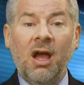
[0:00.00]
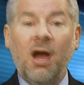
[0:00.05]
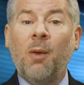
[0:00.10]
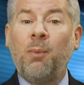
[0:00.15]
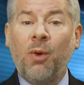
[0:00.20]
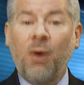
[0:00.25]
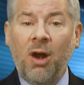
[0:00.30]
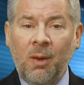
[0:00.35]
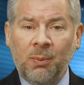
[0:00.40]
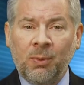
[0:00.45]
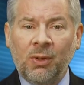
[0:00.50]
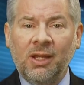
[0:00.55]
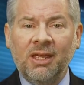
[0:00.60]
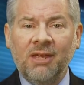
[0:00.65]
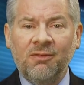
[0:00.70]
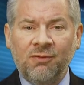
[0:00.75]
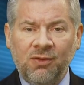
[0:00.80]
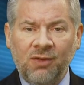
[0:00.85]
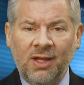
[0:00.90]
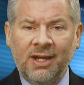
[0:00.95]
A properly
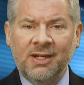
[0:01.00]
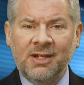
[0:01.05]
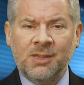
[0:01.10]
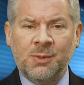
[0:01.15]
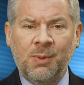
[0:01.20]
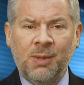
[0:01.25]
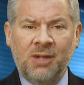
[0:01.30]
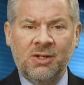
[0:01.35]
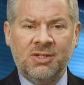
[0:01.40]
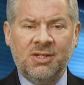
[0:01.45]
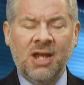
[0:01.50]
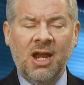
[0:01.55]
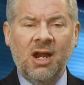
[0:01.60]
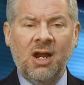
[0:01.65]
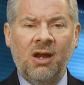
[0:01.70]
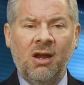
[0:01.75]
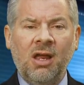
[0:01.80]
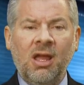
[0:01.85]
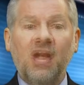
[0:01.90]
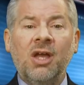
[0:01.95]
inflated spare
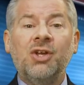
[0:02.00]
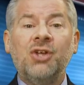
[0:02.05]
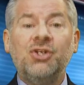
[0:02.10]
tire,